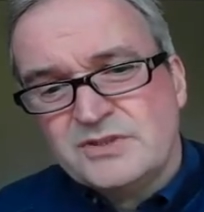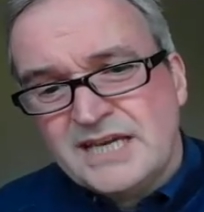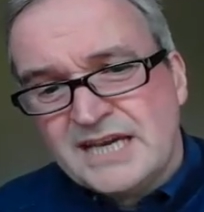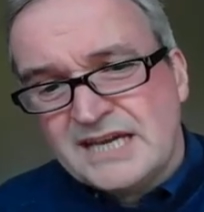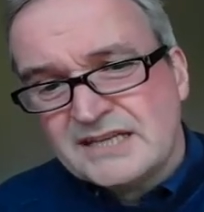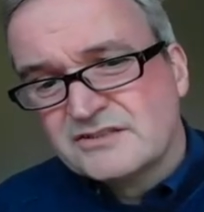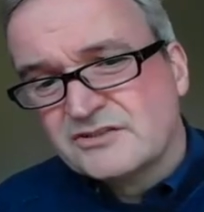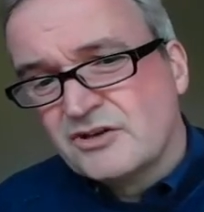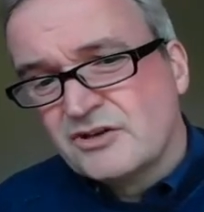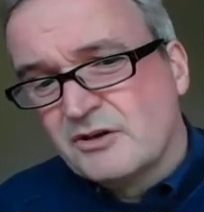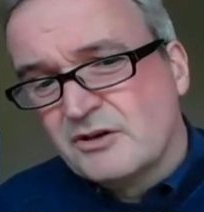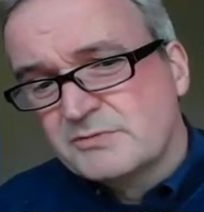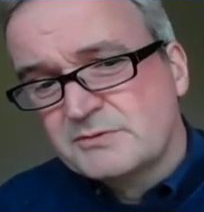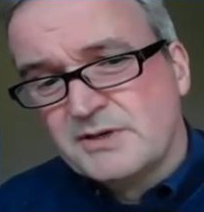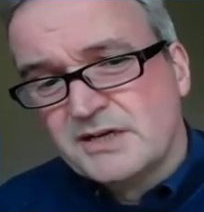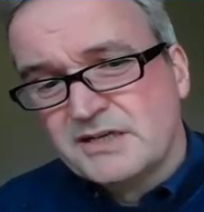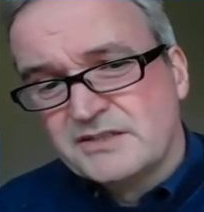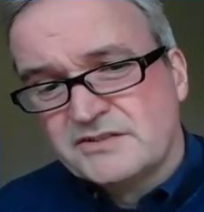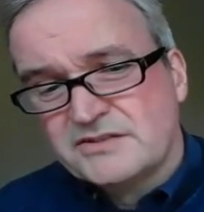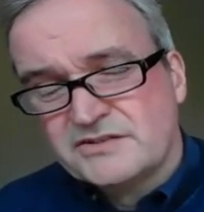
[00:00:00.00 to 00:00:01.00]
Yes,
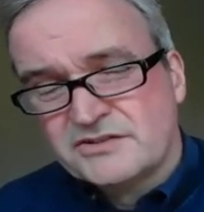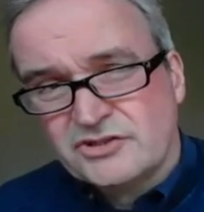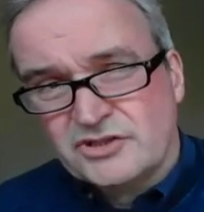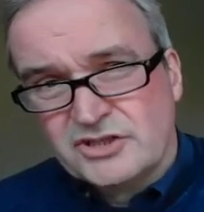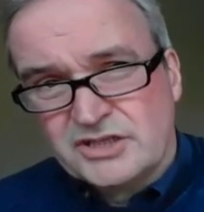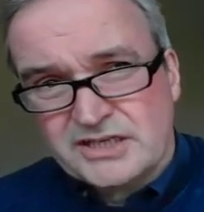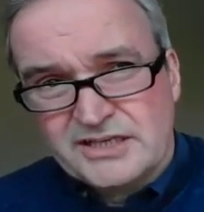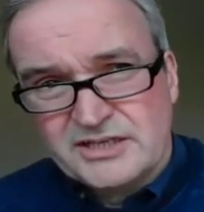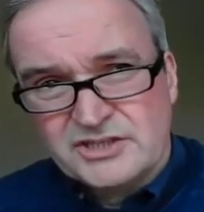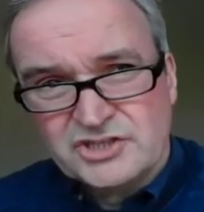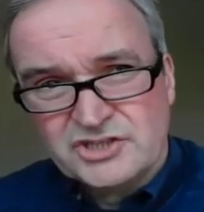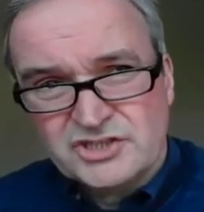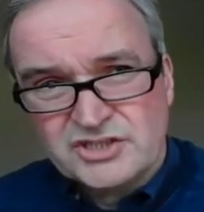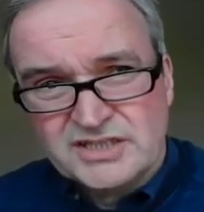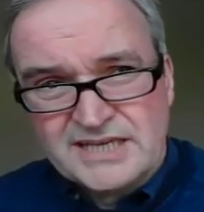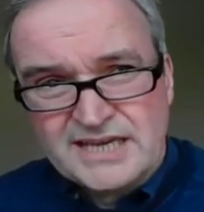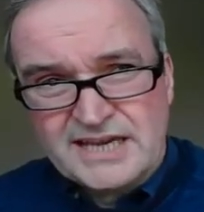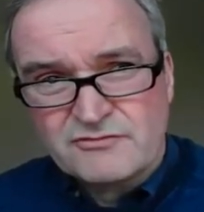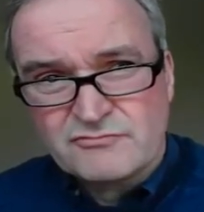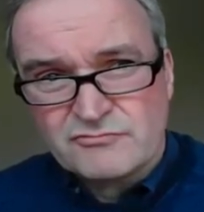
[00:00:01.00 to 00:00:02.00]
optimize the circulation,
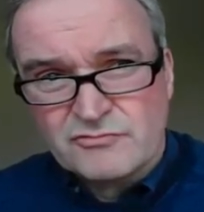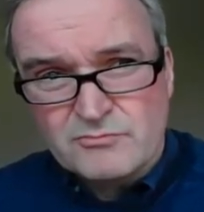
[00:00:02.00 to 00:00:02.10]
again,